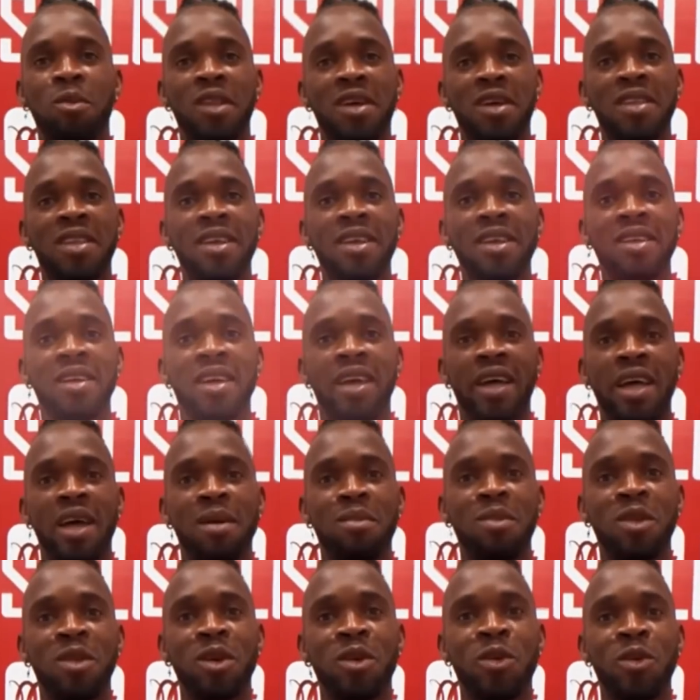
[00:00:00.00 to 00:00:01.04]
ya Rwanda,
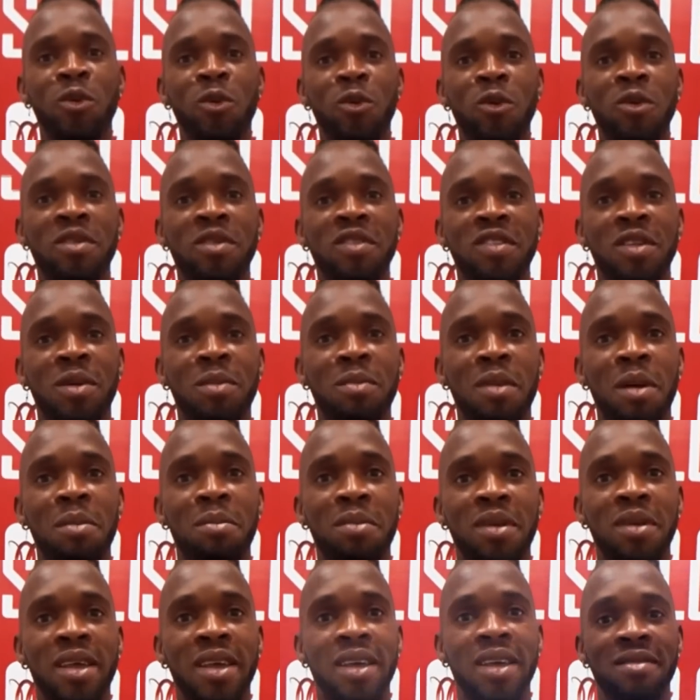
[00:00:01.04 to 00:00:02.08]
Esomba
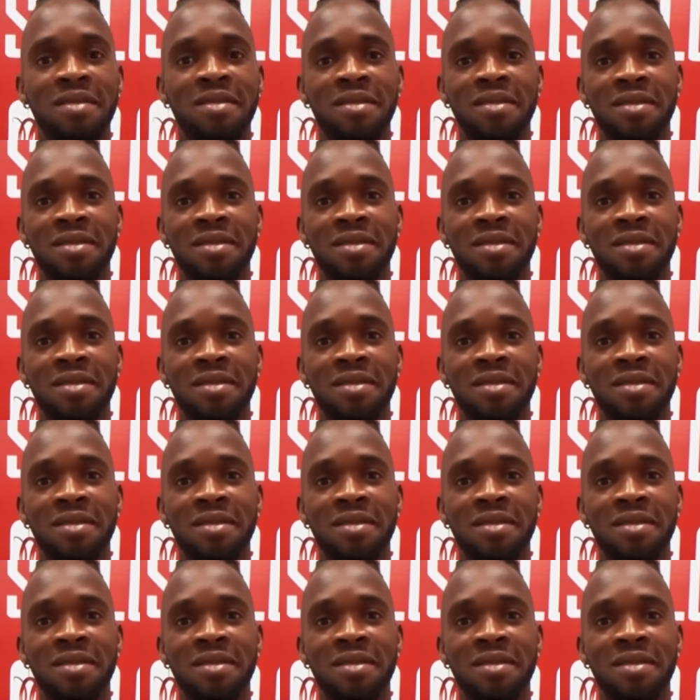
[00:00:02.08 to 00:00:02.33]
Onana,